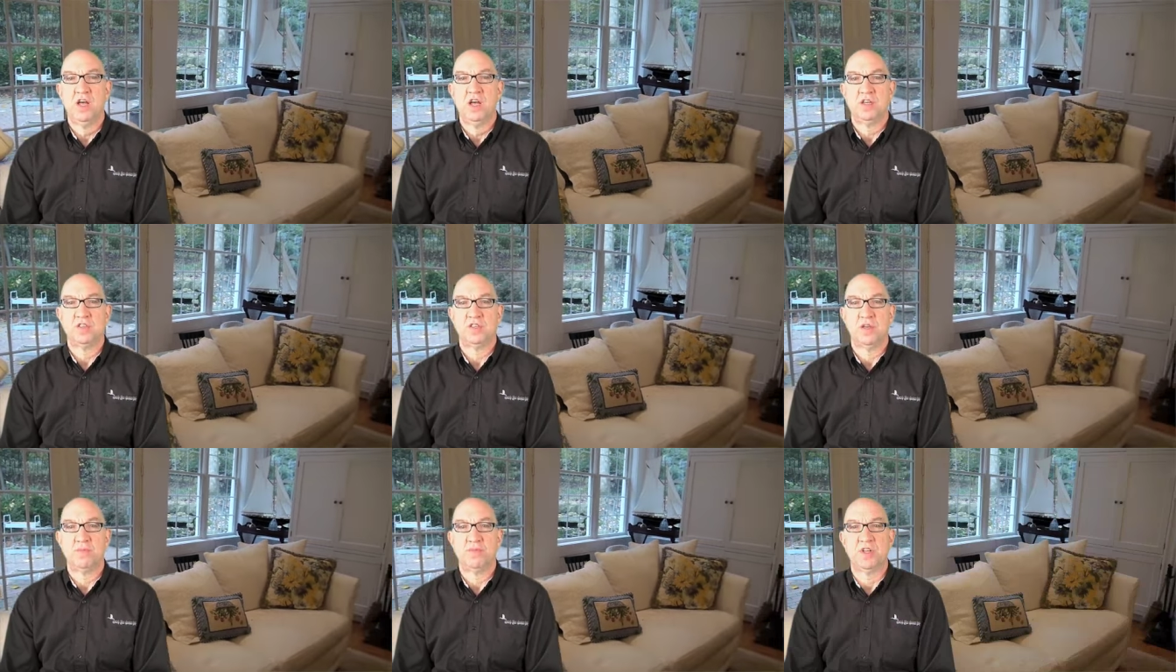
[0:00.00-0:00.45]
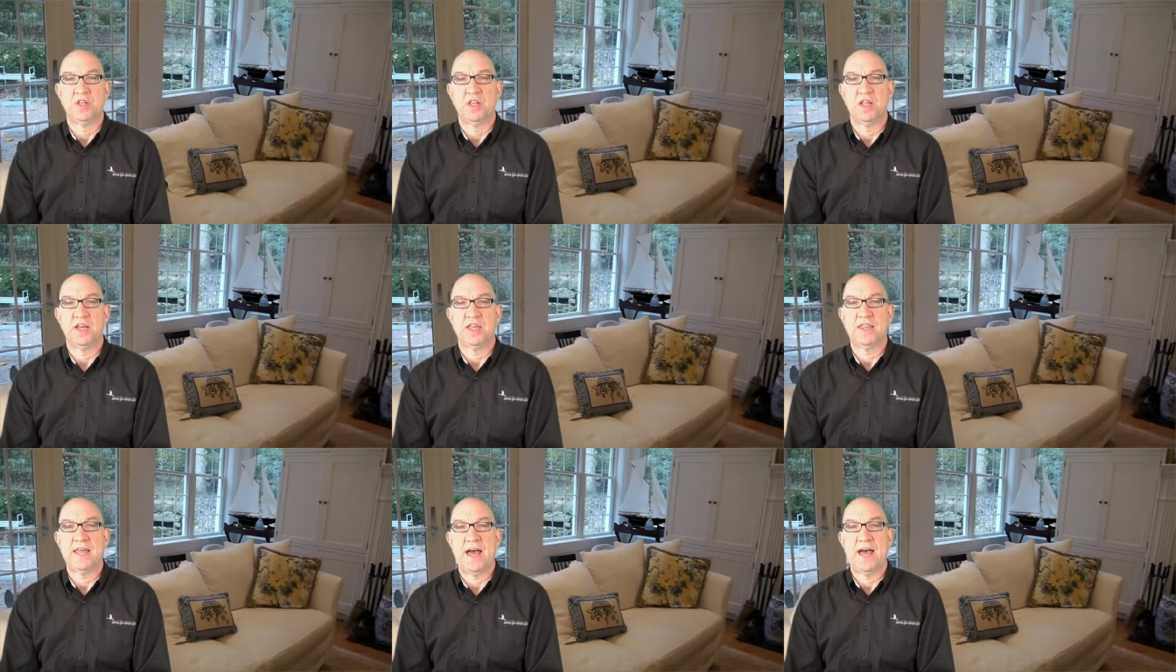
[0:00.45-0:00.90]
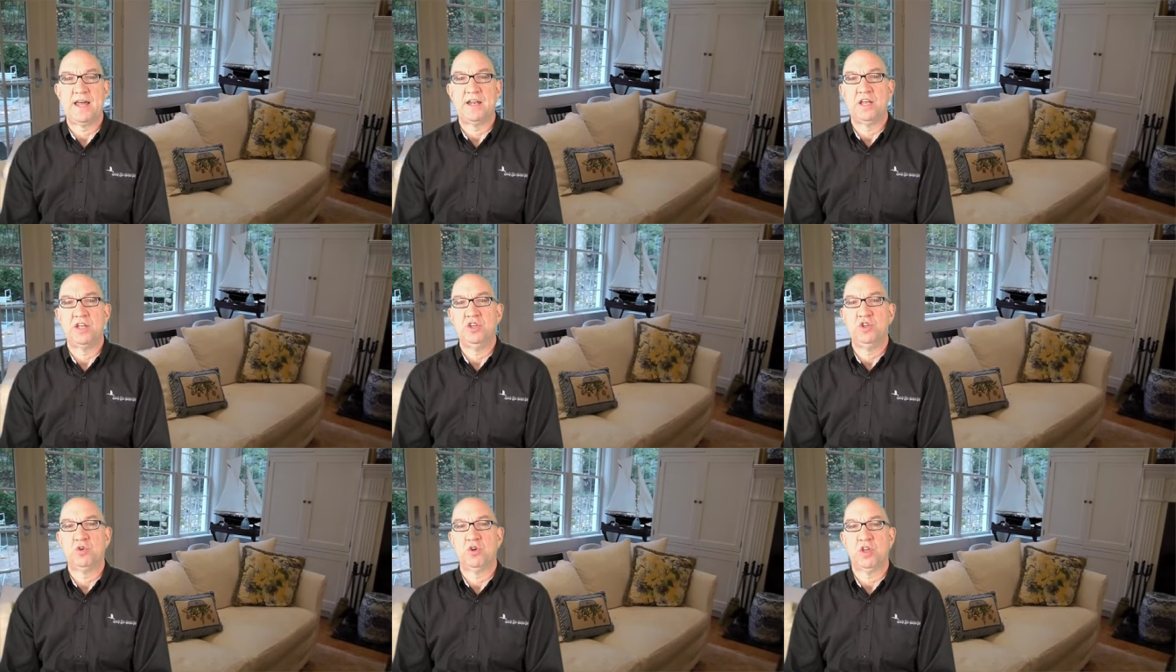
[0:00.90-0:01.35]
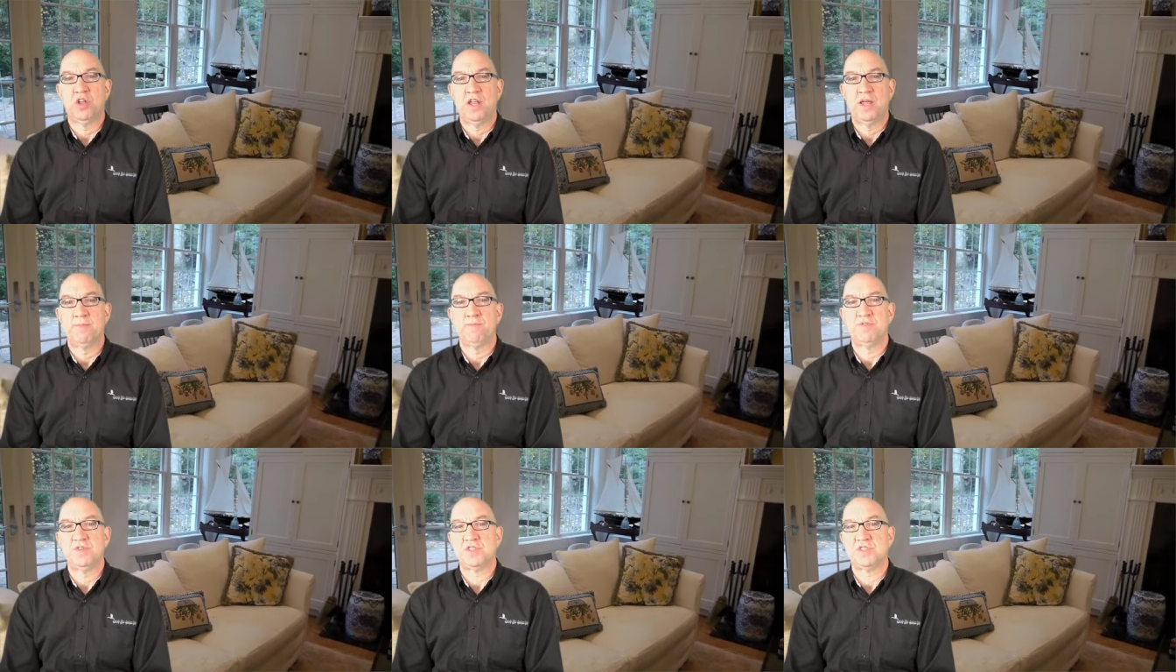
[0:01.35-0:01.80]
something like that, and you could
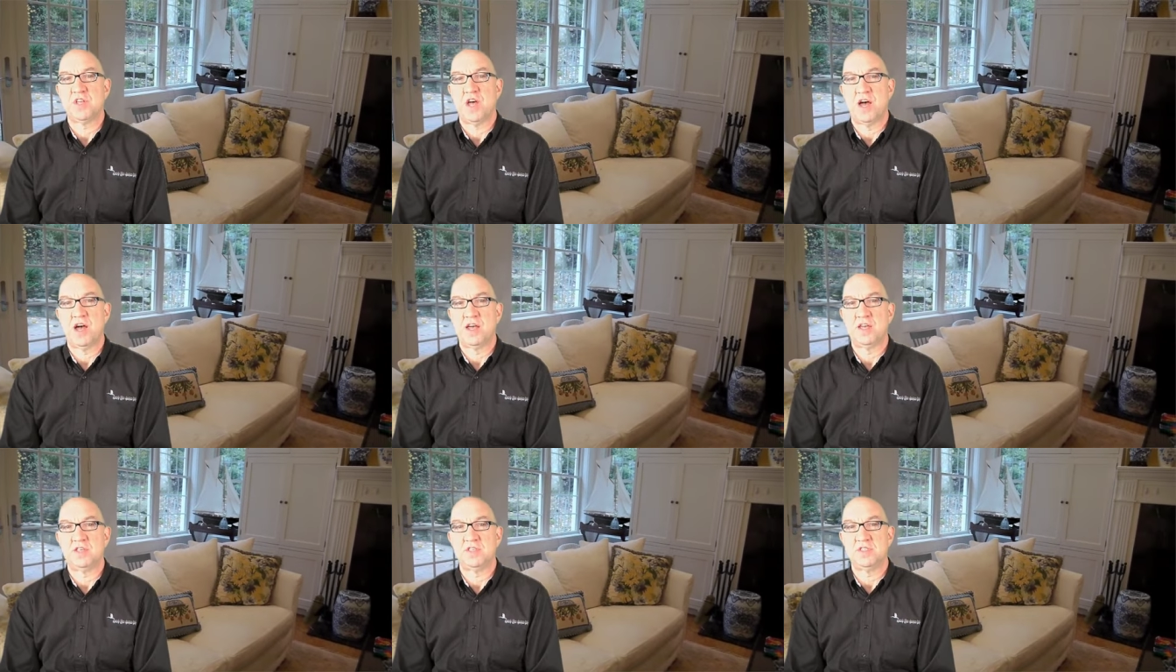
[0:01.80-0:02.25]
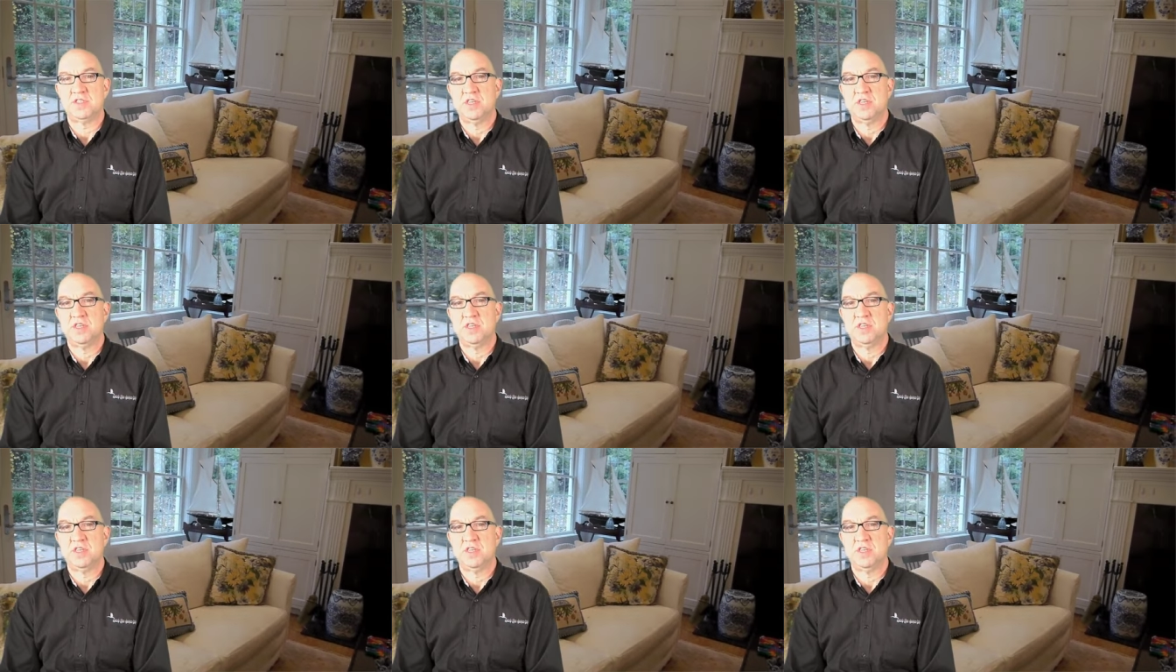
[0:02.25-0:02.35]
emphasize